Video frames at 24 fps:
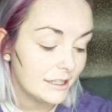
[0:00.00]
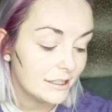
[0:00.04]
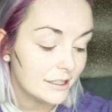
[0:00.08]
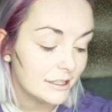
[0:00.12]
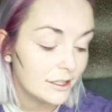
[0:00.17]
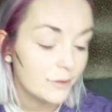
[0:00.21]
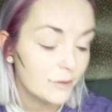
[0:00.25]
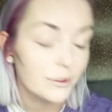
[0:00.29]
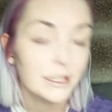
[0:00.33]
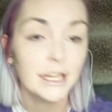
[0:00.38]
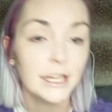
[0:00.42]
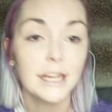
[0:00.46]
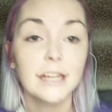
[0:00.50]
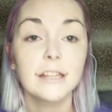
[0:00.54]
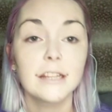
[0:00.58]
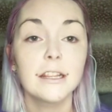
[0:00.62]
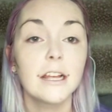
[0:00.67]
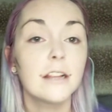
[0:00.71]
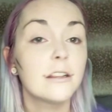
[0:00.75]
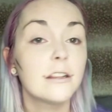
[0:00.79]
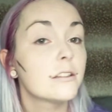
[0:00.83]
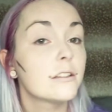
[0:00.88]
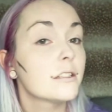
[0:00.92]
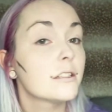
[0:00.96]
and see what the heck
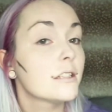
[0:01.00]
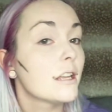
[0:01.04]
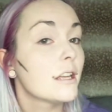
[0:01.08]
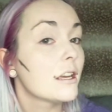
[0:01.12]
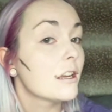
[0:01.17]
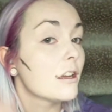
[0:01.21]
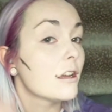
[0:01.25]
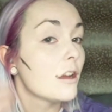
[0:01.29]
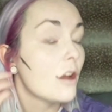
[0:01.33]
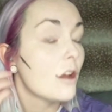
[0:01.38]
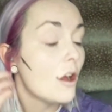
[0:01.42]
that looks like.